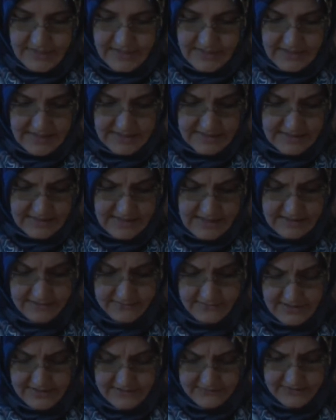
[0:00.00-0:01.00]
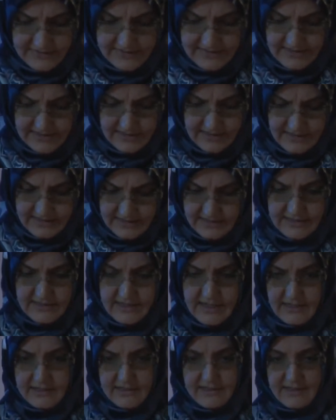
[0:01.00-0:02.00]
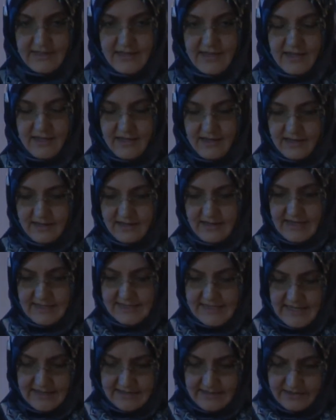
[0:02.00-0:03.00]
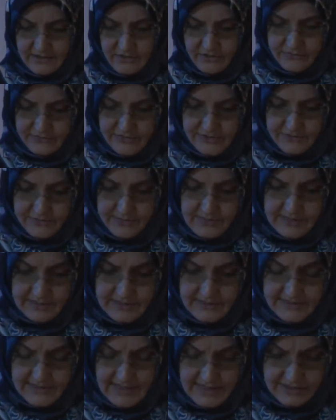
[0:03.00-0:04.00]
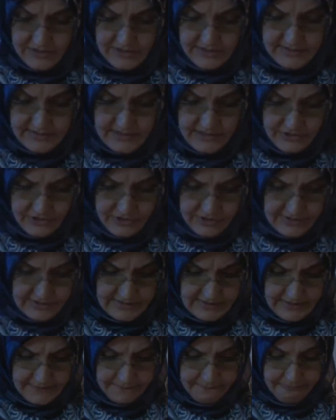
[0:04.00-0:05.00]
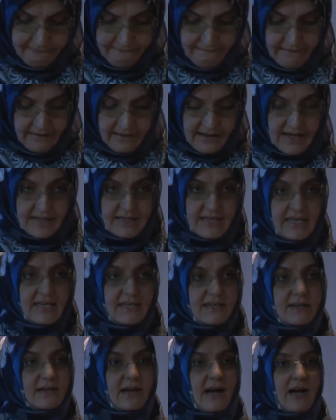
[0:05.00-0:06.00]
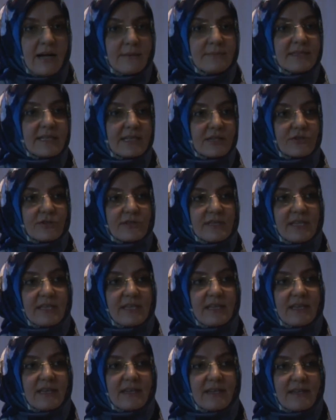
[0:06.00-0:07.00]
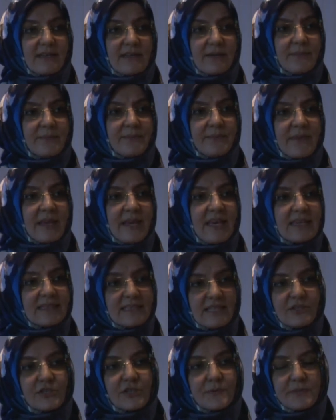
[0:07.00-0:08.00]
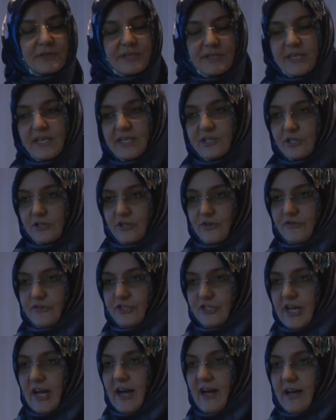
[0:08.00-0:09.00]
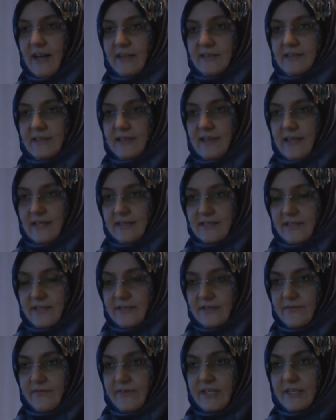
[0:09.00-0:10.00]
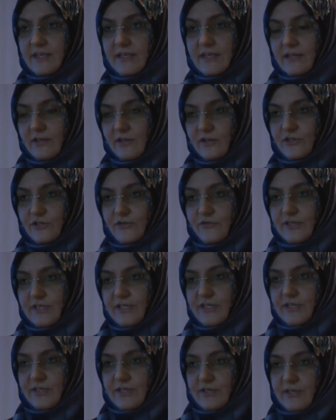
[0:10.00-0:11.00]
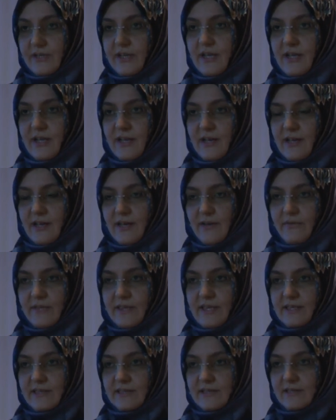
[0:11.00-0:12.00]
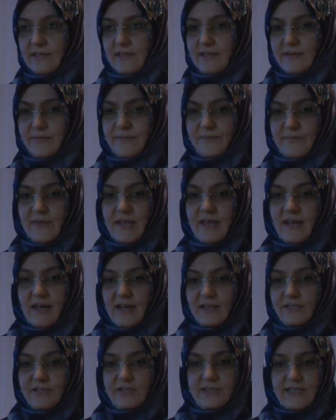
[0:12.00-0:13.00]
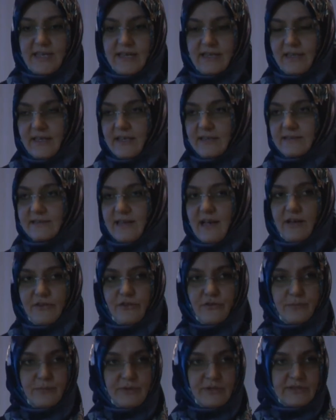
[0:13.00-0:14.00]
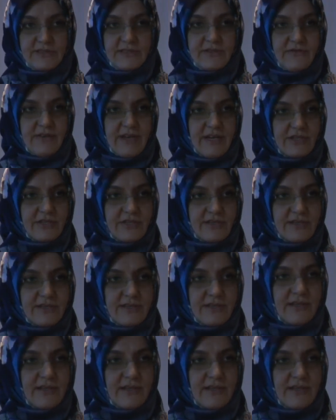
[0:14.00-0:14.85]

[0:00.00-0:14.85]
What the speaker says: And again, as we said, he did not attend any of the rebellious actions internally. And here comes actually his interpretation of jihad has a very close relation with his understanding and the thought of positive action.